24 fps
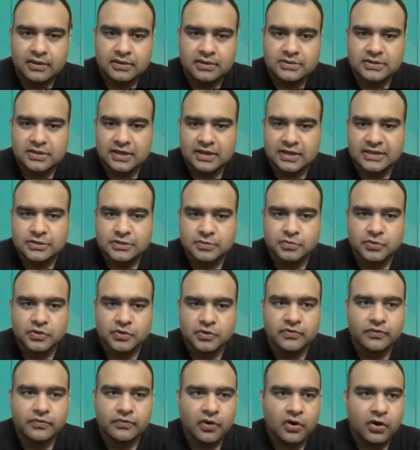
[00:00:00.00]
So let's
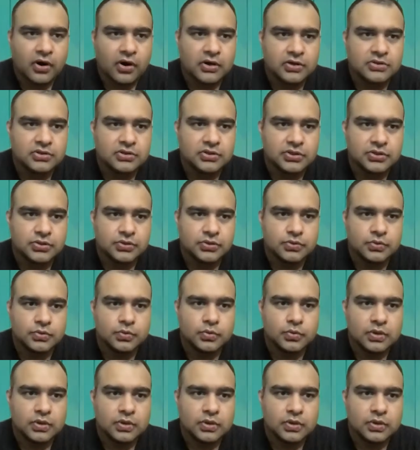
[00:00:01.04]
move on to